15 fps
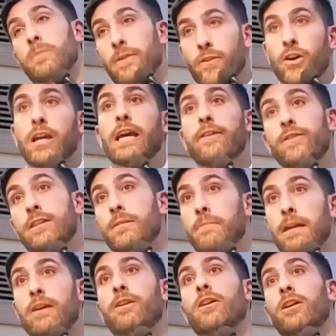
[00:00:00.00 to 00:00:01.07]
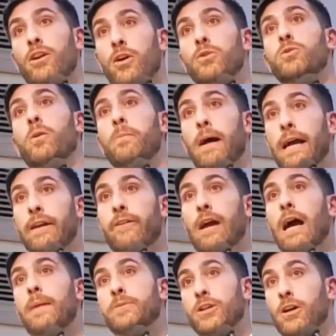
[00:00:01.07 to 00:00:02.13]
So you're going to give it to me, you're going to go to a
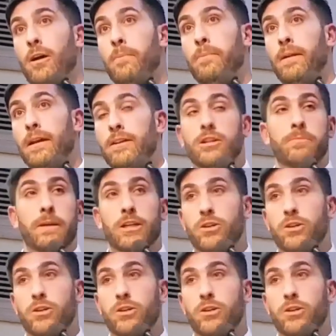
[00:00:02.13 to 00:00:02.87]
binary option company.